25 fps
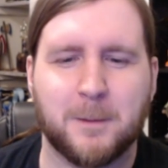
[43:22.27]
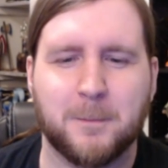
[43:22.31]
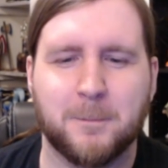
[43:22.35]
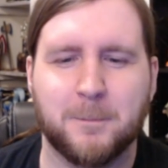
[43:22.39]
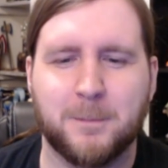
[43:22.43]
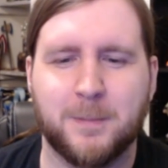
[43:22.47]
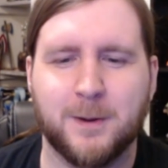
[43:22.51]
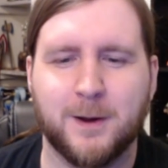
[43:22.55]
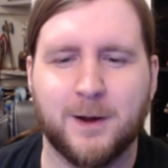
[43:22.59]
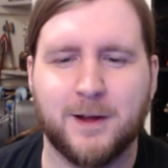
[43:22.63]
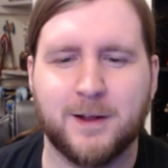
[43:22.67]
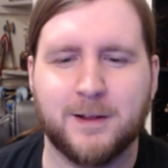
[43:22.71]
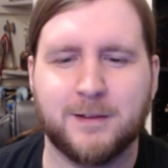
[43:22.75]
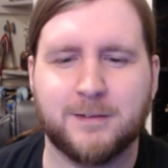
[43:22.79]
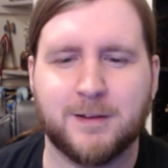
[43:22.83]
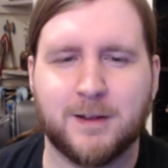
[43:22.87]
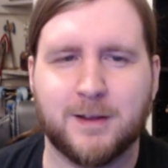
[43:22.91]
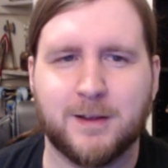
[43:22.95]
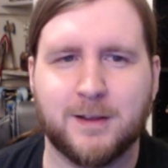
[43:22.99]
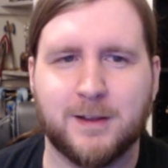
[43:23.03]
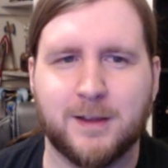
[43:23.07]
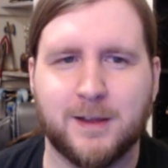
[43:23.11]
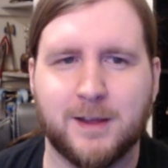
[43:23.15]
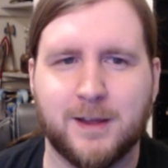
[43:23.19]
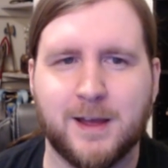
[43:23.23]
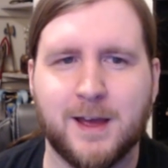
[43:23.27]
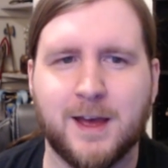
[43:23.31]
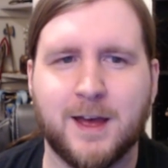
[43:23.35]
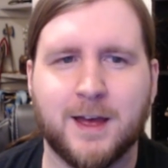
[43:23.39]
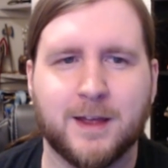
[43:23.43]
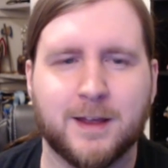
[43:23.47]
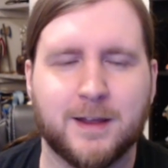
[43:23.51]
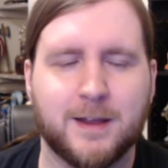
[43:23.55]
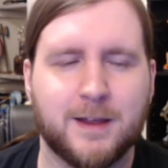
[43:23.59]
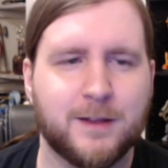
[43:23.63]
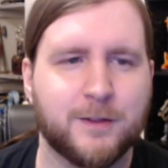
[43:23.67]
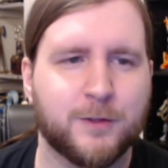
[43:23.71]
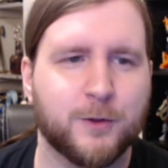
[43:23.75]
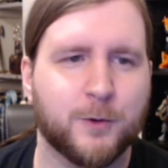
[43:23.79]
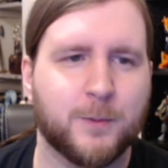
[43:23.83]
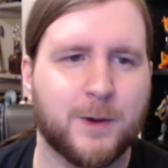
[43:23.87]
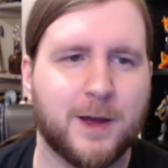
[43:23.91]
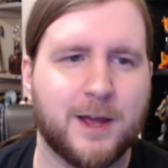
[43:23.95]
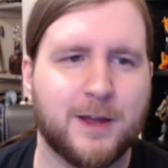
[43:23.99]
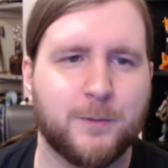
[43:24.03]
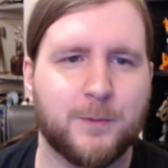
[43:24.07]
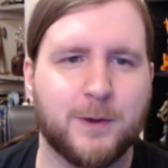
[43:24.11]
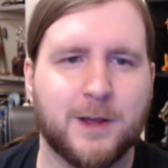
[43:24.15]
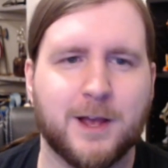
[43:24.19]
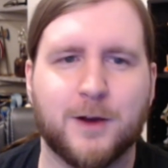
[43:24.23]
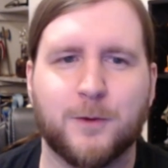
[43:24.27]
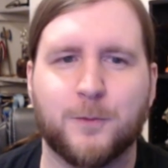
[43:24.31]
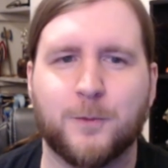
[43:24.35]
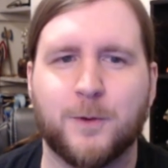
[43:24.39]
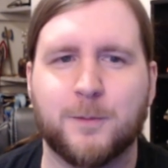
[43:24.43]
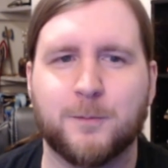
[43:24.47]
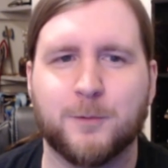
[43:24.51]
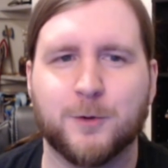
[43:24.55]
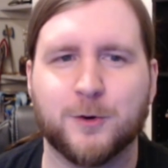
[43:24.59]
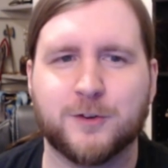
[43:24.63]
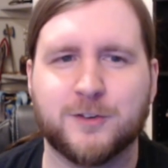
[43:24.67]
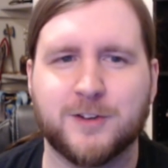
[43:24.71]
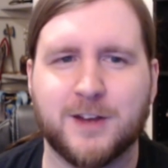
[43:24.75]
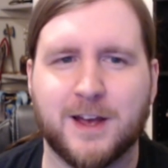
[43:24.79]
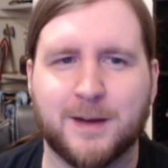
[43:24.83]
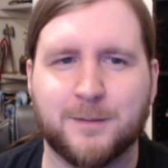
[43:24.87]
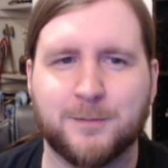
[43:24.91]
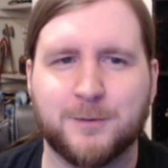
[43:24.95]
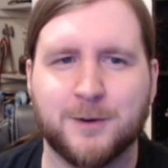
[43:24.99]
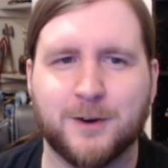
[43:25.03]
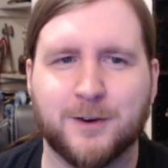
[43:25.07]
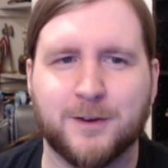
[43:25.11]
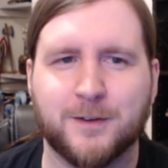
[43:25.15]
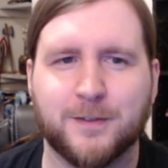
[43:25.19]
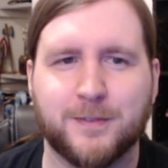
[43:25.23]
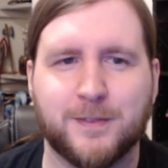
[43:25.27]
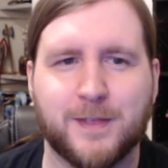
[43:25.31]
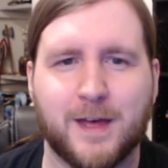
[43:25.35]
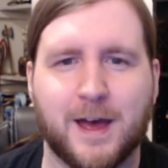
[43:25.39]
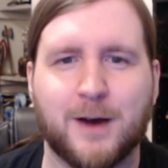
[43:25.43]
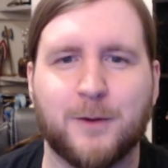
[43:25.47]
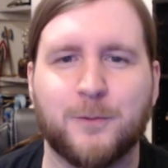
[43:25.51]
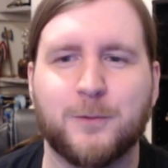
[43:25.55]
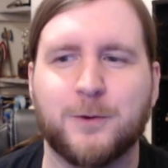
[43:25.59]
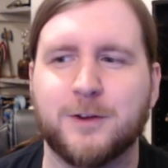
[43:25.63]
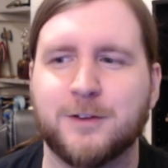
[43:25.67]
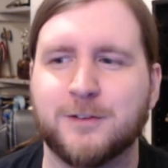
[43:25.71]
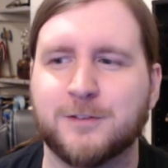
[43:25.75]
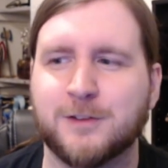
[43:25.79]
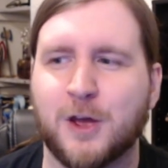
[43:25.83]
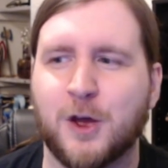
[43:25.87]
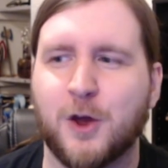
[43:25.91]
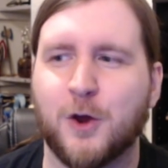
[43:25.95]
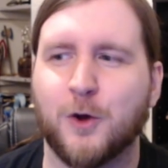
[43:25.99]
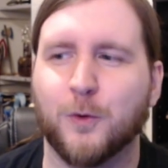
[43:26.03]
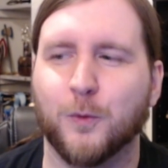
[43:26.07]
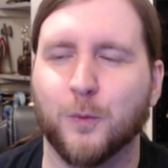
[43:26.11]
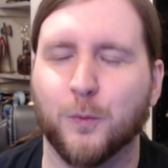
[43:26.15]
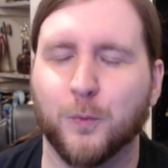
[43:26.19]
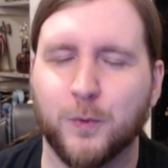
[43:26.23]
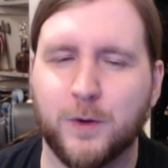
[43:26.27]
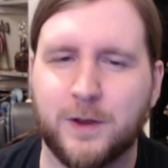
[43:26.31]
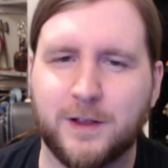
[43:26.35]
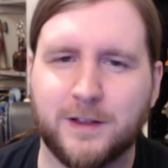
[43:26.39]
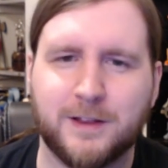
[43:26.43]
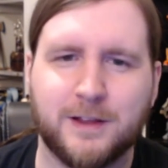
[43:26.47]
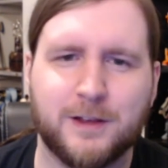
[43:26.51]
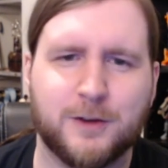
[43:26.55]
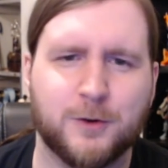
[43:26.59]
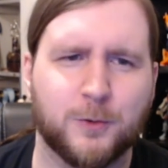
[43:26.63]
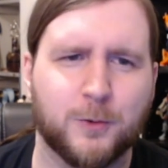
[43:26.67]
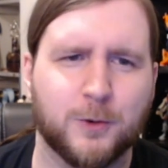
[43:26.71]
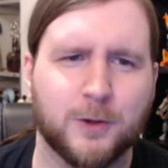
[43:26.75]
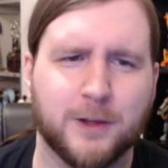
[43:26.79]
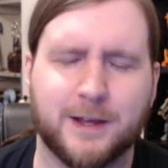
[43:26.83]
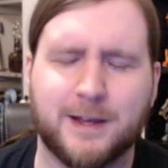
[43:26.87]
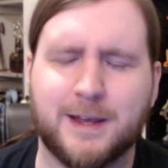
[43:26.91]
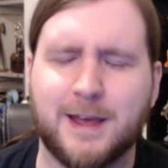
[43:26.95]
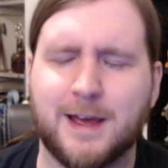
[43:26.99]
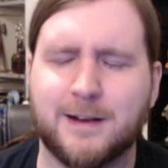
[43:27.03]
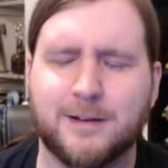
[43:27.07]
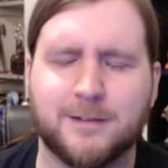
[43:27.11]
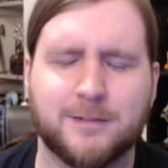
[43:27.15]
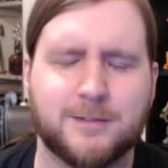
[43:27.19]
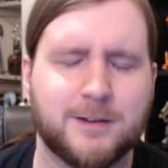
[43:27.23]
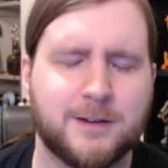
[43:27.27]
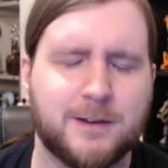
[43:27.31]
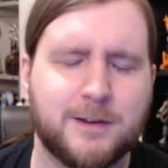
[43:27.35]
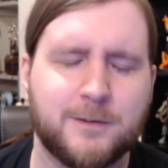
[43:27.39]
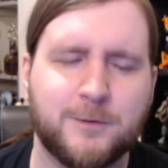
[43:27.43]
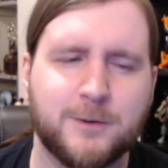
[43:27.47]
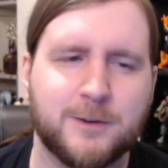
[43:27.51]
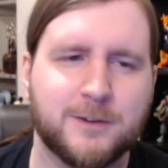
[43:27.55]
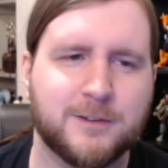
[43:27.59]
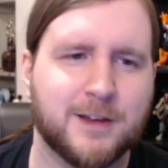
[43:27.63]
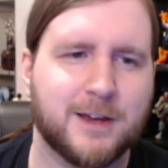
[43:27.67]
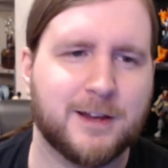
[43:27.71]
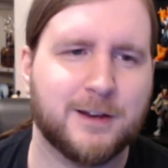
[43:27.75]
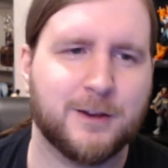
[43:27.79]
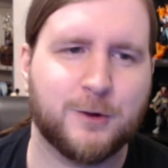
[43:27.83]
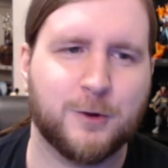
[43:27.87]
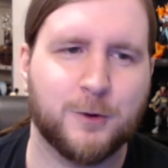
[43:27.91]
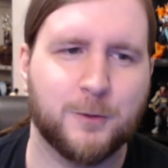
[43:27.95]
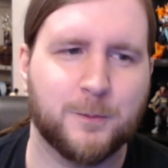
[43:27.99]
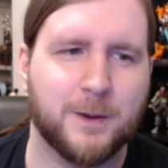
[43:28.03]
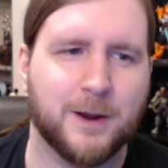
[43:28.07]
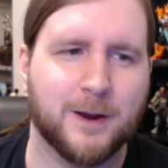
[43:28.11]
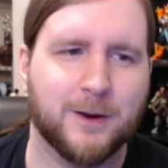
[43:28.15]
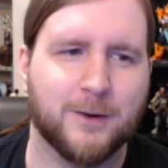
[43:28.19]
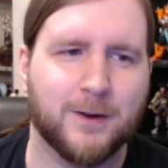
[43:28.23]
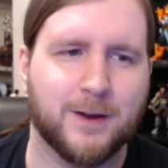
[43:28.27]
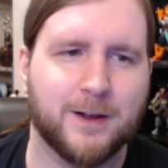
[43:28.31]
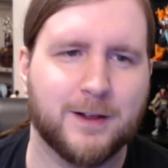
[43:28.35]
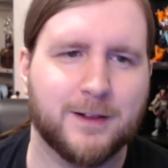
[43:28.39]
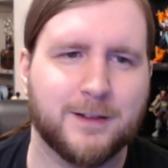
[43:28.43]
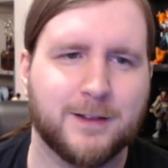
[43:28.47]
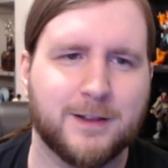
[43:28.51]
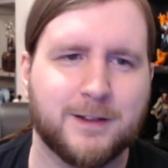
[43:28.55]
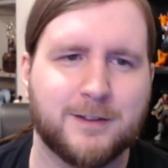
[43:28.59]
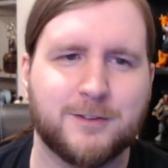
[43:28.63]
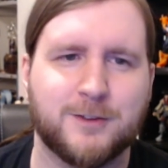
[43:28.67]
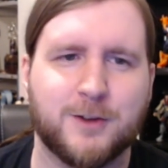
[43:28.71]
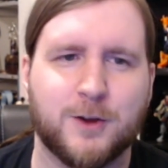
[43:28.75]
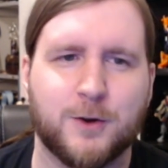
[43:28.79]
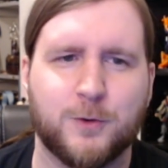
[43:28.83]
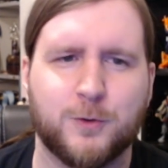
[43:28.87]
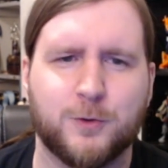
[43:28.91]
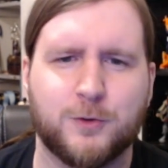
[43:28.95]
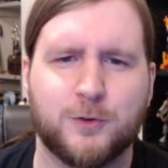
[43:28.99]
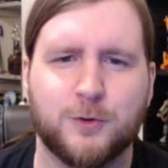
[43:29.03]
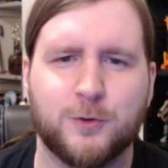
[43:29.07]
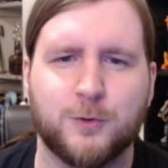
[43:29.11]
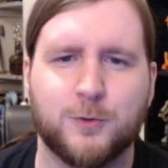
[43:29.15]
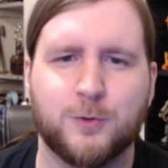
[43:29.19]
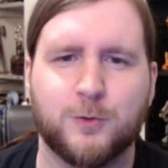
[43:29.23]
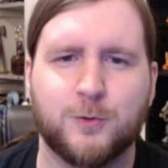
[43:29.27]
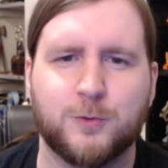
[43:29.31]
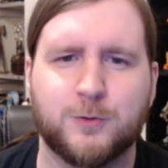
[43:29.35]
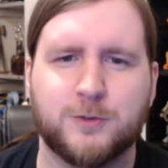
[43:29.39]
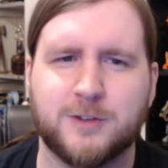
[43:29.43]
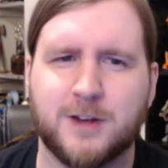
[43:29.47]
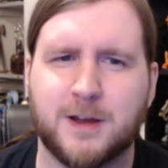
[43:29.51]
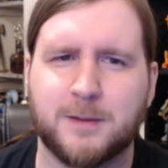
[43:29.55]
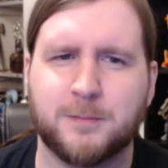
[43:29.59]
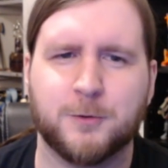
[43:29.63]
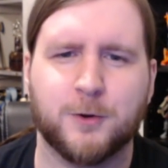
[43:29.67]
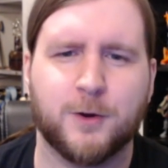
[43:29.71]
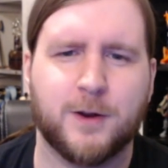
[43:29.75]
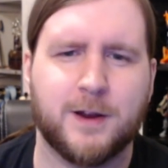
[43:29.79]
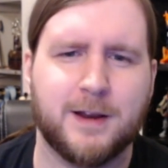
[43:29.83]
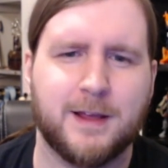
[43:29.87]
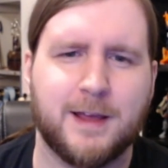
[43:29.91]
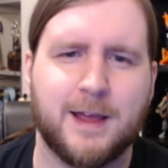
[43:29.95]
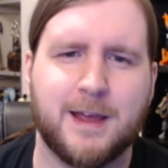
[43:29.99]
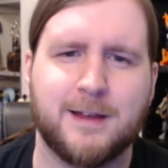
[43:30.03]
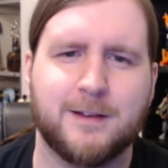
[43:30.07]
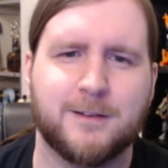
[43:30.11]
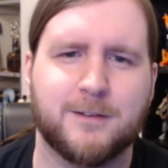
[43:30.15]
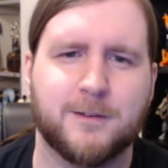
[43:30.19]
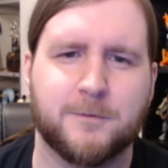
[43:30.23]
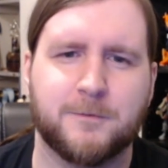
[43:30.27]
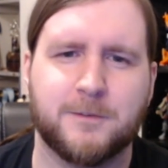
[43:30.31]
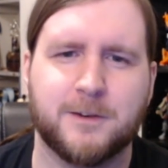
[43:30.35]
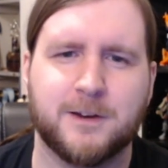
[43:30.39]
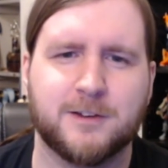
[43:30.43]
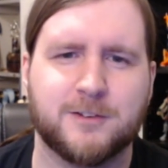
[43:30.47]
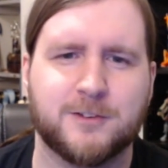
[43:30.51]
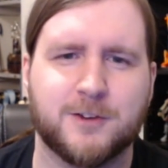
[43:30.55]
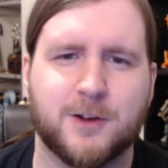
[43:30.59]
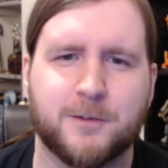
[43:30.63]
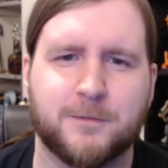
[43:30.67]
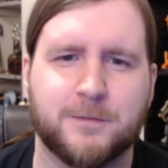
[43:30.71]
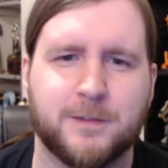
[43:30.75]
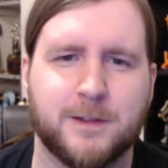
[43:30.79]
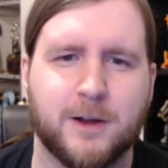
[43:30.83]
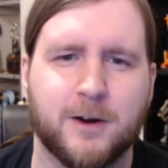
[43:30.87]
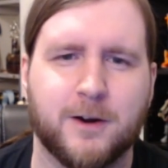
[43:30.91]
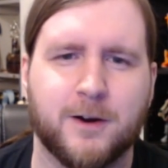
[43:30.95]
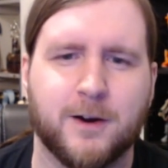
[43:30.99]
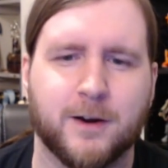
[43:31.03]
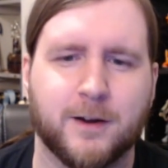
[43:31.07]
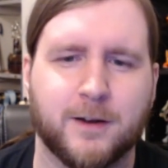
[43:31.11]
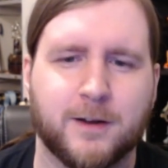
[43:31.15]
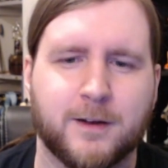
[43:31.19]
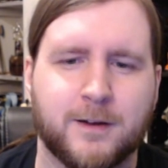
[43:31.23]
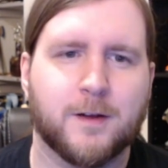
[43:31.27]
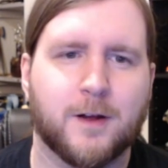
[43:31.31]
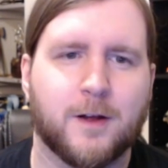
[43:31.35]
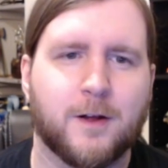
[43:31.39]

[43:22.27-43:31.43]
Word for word: But yeah, either way, we got one more chapter. That was really cool. Again, it's a different side of Kubera. Let's go to chapter 88 to finish off the arc.